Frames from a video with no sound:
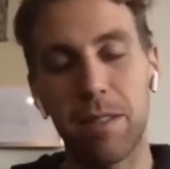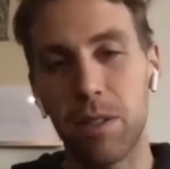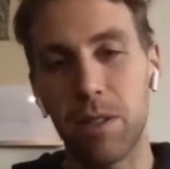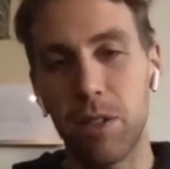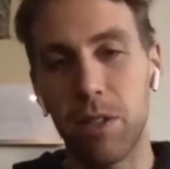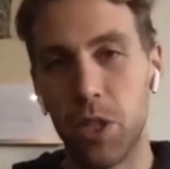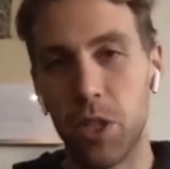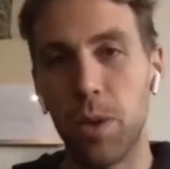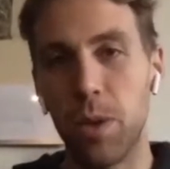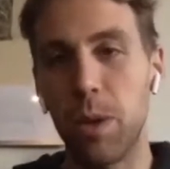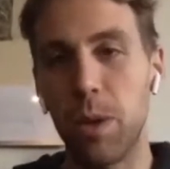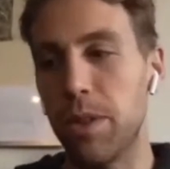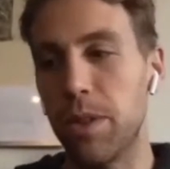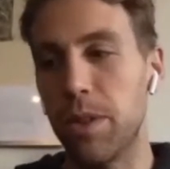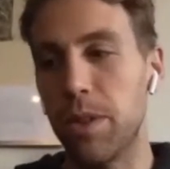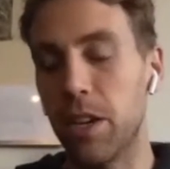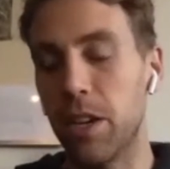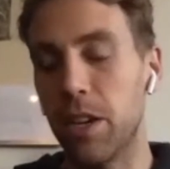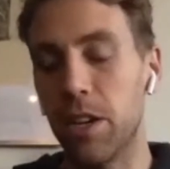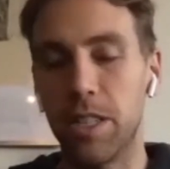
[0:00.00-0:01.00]
doing what
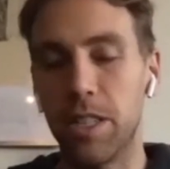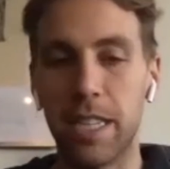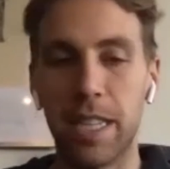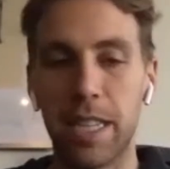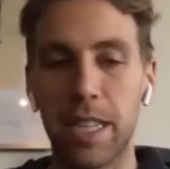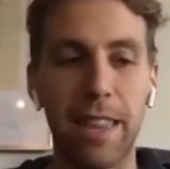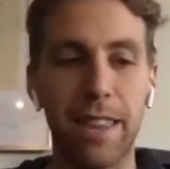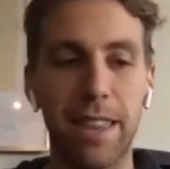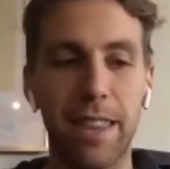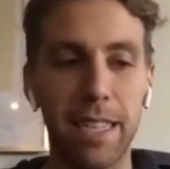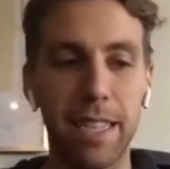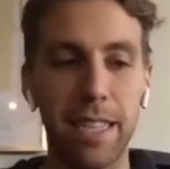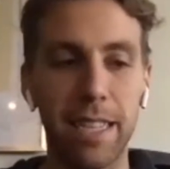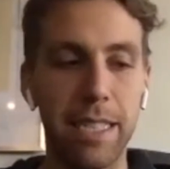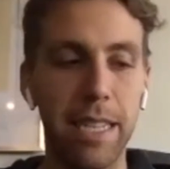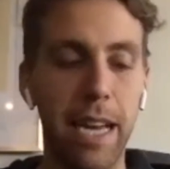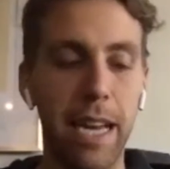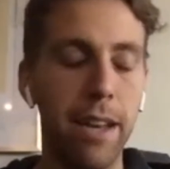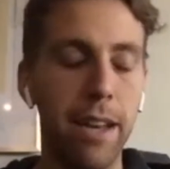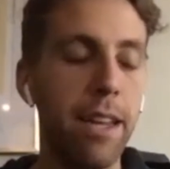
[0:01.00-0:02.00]
they could to get things
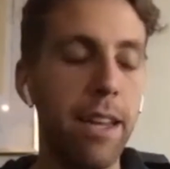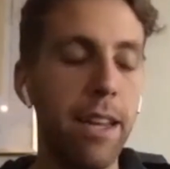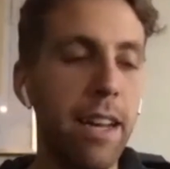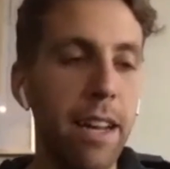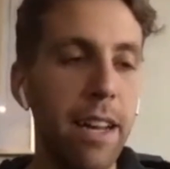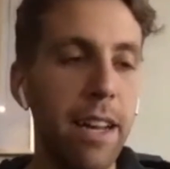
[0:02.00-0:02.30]
done.